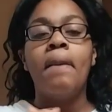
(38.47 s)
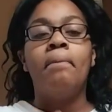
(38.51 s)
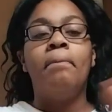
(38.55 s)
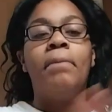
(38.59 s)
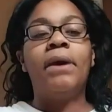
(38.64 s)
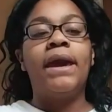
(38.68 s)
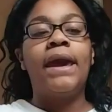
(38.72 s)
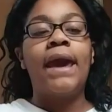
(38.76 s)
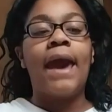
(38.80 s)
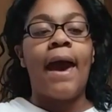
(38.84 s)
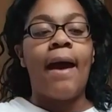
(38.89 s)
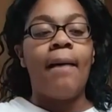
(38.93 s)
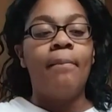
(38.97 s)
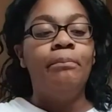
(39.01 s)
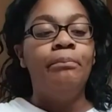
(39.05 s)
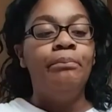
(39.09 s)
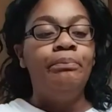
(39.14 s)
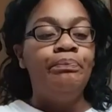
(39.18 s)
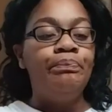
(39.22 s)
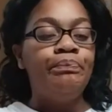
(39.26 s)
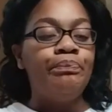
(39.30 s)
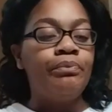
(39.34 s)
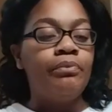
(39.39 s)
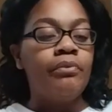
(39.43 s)
But yeah,
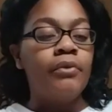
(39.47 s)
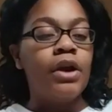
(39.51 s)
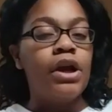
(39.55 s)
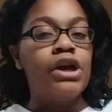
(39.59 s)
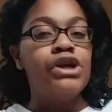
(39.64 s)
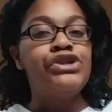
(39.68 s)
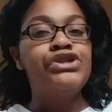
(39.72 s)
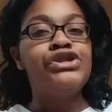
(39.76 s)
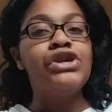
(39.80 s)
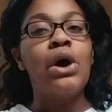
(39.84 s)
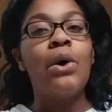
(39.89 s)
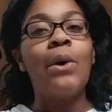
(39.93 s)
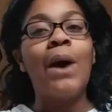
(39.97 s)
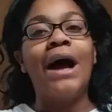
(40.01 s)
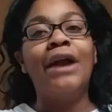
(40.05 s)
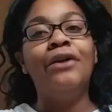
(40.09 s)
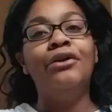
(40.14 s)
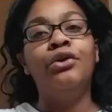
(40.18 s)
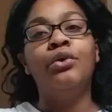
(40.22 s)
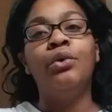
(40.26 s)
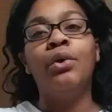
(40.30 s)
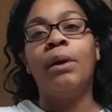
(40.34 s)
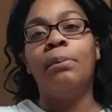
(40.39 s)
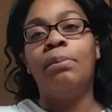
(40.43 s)
so I
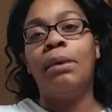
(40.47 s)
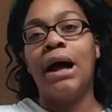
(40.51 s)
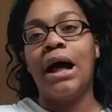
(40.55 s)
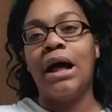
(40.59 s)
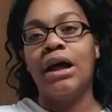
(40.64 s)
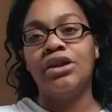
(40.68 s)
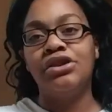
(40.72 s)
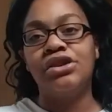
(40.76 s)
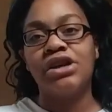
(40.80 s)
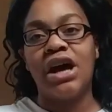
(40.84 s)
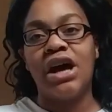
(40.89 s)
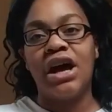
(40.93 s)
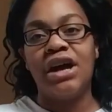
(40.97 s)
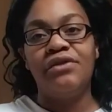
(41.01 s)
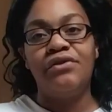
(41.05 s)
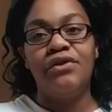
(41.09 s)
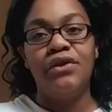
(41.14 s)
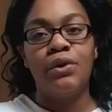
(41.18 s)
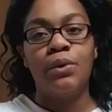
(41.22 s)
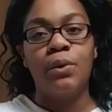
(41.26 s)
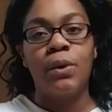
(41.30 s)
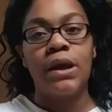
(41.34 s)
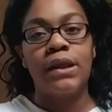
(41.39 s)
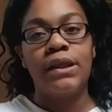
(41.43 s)
do apologize for
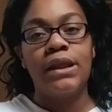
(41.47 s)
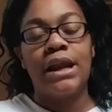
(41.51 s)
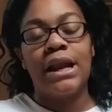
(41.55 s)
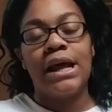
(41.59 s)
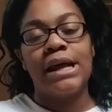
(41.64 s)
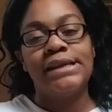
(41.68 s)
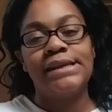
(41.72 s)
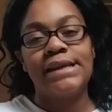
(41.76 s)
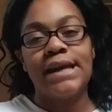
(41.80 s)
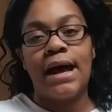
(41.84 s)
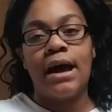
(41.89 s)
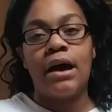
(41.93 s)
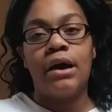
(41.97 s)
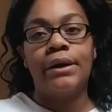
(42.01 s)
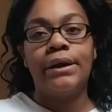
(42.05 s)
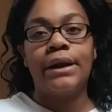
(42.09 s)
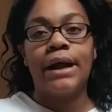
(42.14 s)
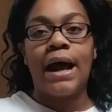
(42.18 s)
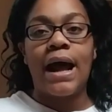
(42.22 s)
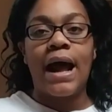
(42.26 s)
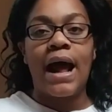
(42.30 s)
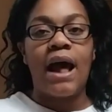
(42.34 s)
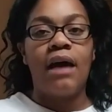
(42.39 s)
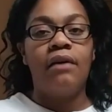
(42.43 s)
the way that I sound.
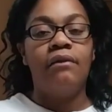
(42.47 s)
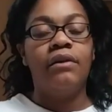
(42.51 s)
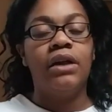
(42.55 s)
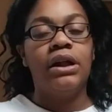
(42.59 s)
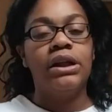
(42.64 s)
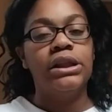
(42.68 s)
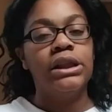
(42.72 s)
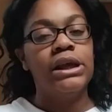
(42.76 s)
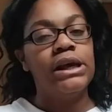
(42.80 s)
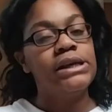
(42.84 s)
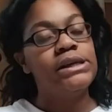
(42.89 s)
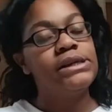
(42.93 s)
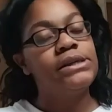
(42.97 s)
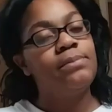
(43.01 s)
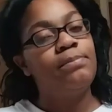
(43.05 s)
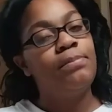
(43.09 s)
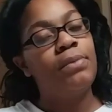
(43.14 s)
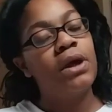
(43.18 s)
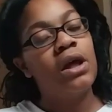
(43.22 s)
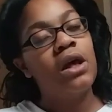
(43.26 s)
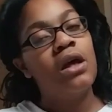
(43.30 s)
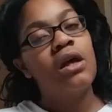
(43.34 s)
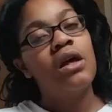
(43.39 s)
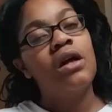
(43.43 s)
I have a lisp,
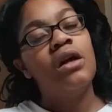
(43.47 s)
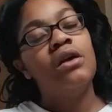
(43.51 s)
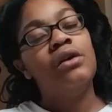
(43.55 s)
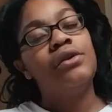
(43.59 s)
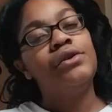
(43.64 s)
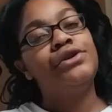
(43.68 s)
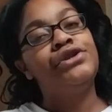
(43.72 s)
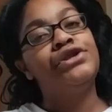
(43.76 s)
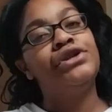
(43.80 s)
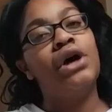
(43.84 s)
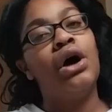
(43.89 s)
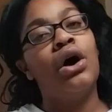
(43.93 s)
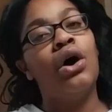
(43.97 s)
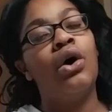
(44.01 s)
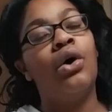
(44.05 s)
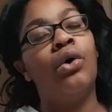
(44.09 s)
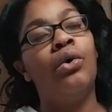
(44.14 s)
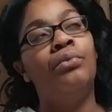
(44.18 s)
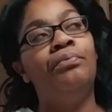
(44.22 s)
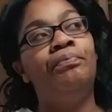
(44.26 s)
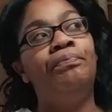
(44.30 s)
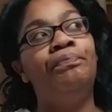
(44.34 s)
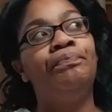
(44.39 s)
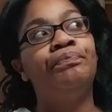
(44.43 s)

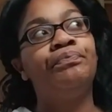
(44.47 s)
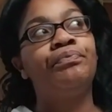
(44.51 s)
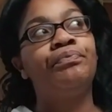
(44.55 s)
so